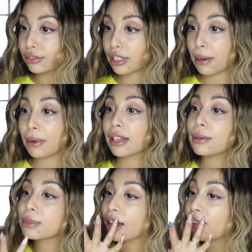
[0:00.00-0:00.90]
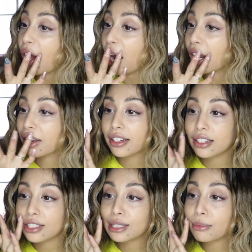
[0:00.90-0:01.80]
And my lips have gotten
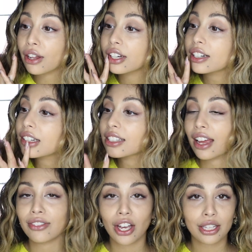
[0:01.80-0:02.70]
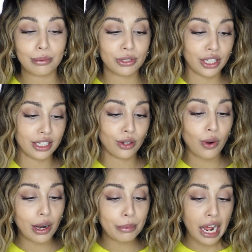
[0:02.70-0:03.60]
smaller because I haven't got them done in a
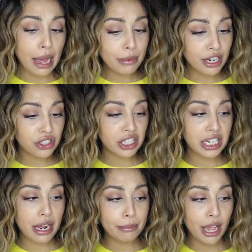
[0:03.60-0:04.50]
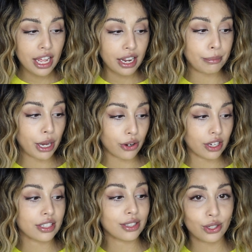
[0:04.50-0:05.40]
while, but I'm actually not mad about
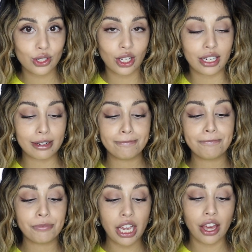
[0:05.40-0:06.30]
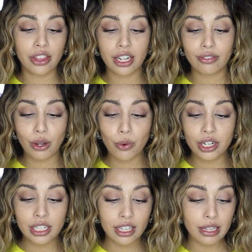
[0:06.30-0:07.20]
it. It looks good. And then if I want
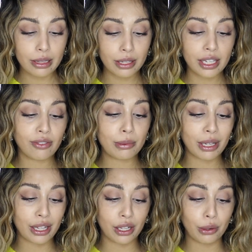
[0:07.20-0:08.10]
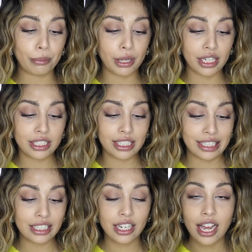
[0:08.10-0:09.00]
to give them like a little pink
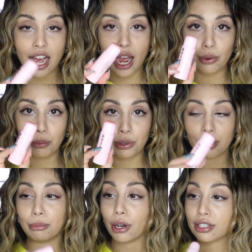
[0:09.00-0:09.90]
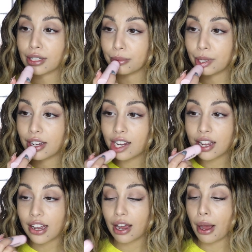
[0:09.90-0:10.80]
tint, I will put the Buxom
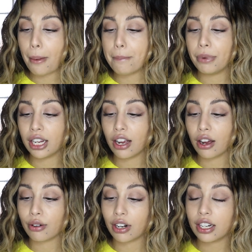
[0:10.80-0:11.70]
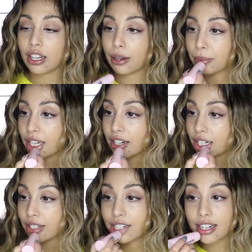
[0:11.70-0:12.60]
Big O, right? Yeah, Big
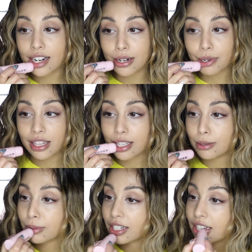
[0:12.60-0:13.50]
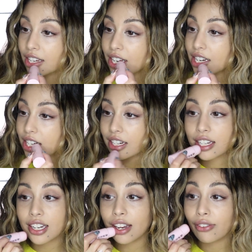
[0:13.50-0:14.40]
O on my lips, just
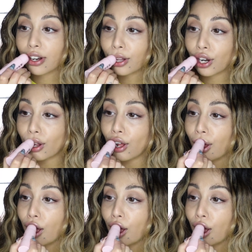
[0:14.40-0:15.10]
to give it a little